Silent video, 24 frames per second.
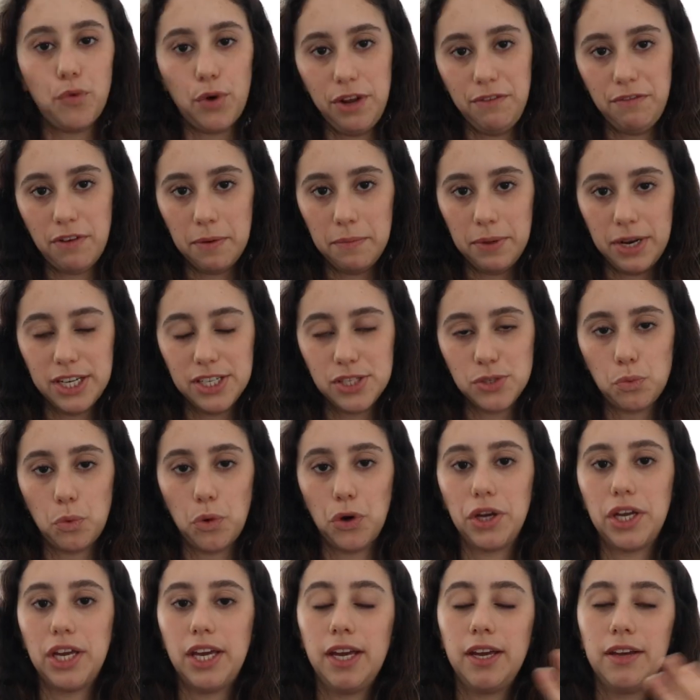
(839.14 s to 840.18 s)
45 minutes
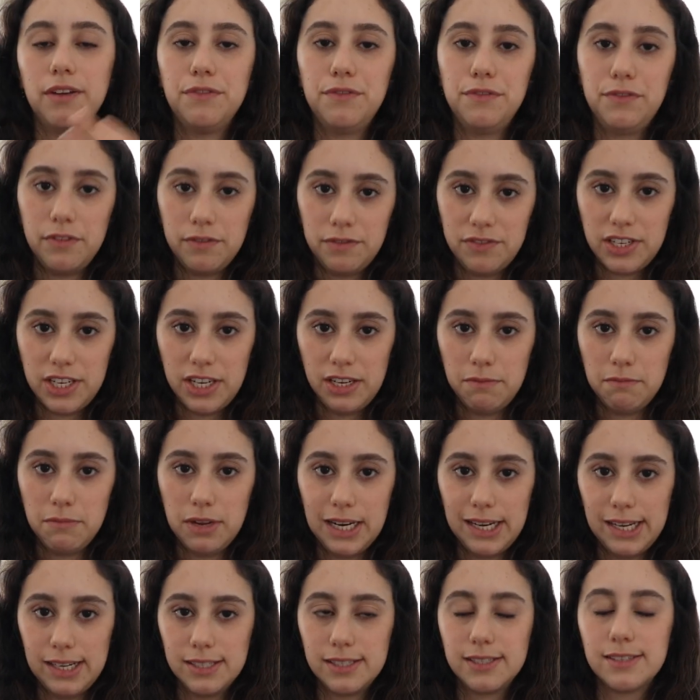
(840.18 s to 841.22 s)
working, 15
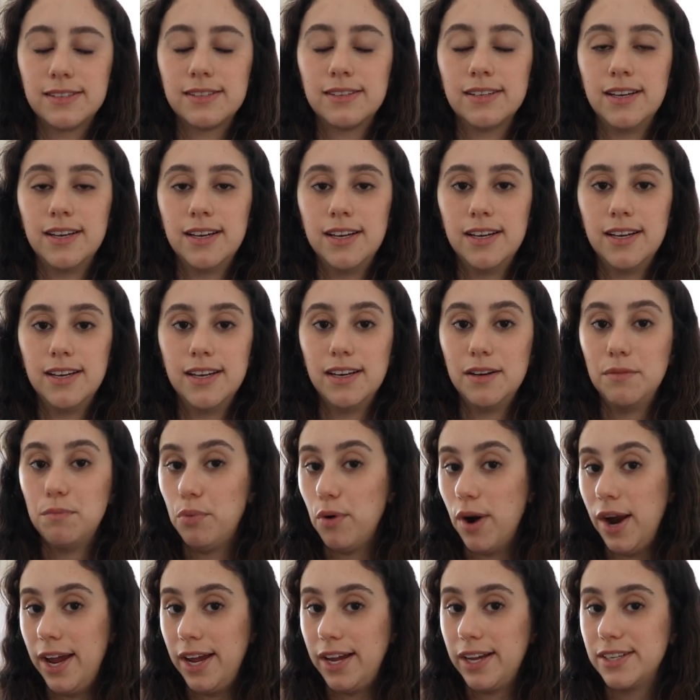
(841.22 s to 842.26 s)
minutes
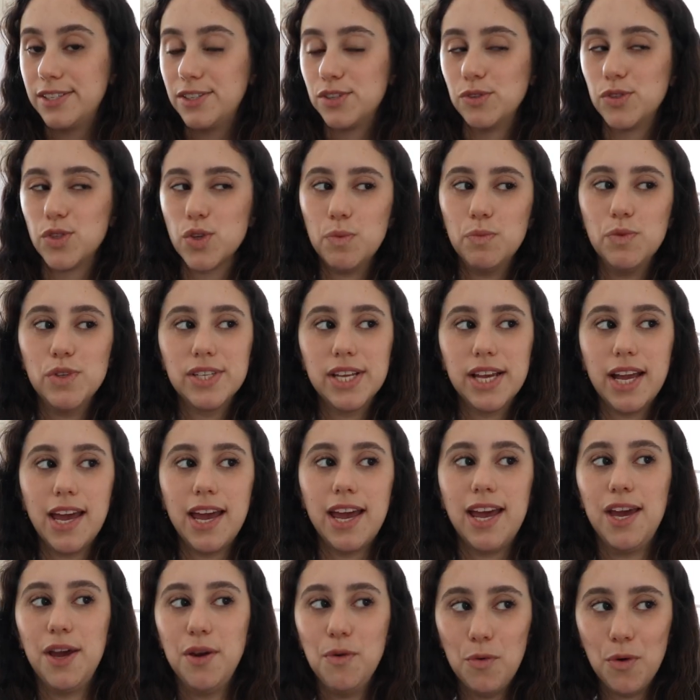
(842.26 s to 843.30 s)
break. So it's almost like a
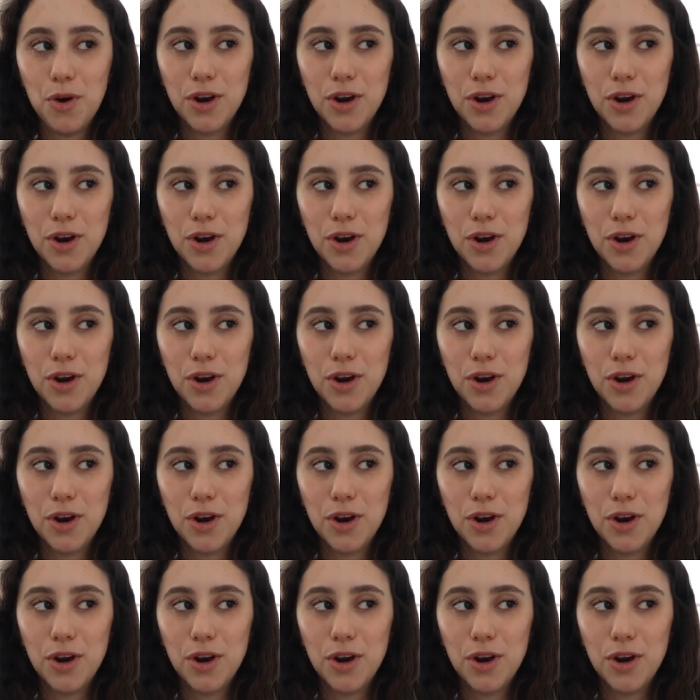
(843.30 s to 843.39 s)
HIIT